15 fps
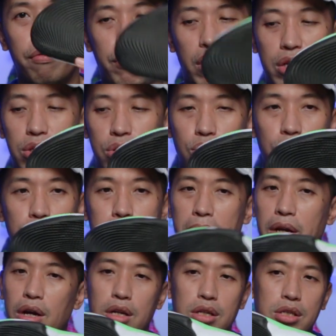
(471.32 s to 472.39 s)
Freak 2s
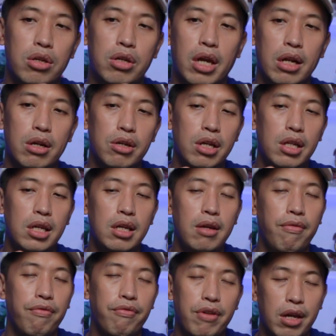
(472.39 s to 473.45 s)
because you can really
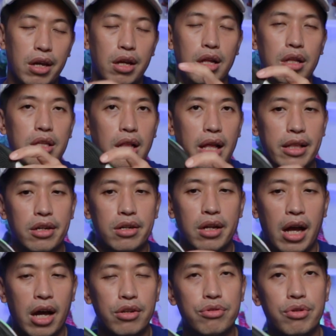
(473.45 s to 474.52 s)
feel the lateral
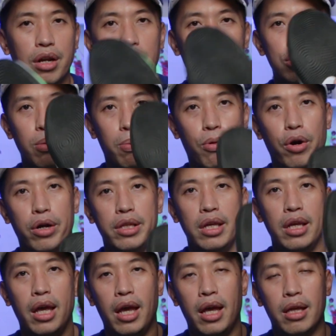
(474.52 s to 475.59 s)
outrigger
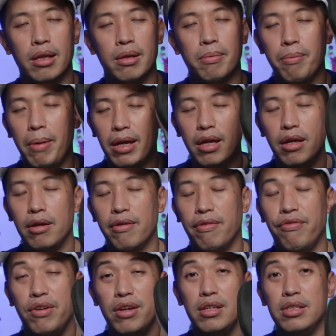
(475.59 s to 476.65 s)
supporting and making you
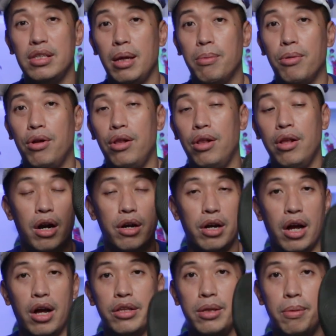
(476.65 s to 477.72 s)
feel stable
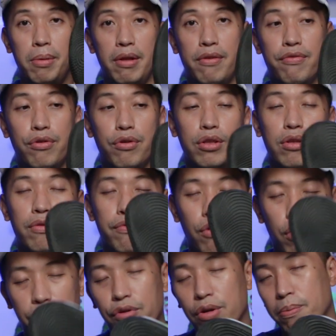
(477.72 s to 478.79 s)
around the midfoot,
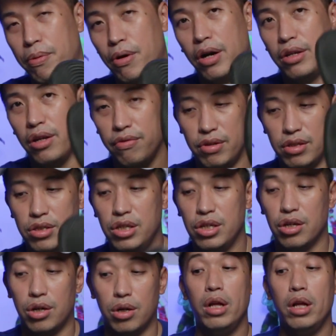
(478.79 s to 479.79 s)
forefoot part of the sneaker.